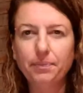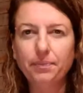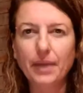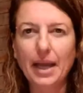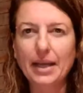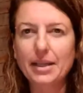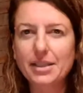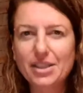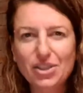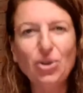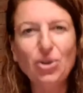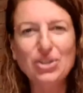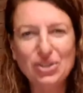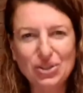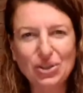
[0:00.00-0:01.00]
And it's not
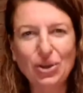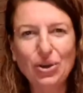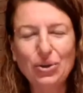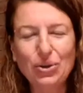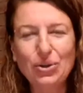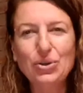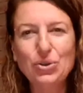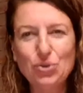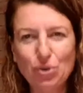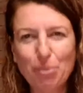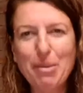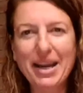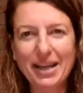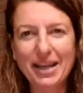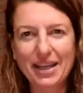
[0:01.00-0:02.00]
so
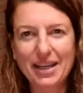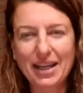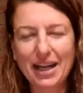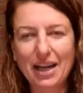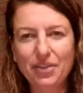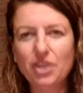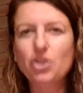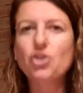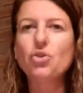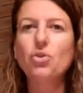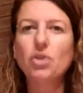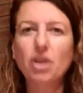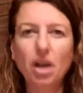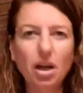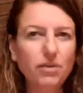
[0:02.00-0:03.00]
dramatic out there. Sure,
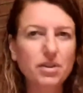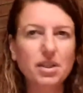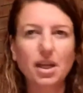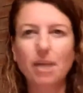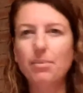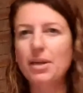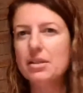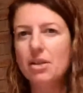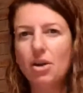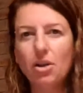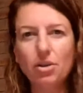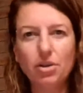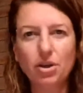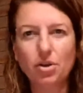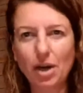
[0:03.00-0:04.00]
COVID's happening. There's a whole
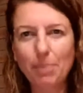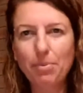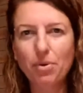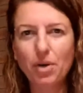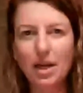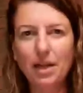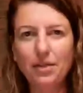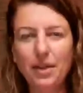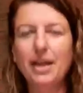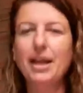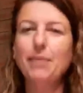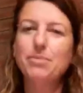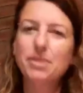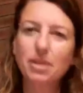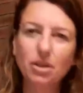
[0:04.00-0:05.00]
lot of crap around that.
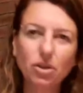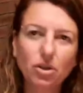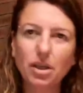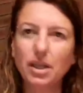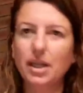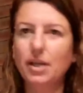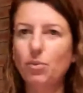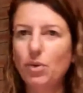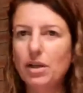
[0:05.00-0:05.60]
Absolutely.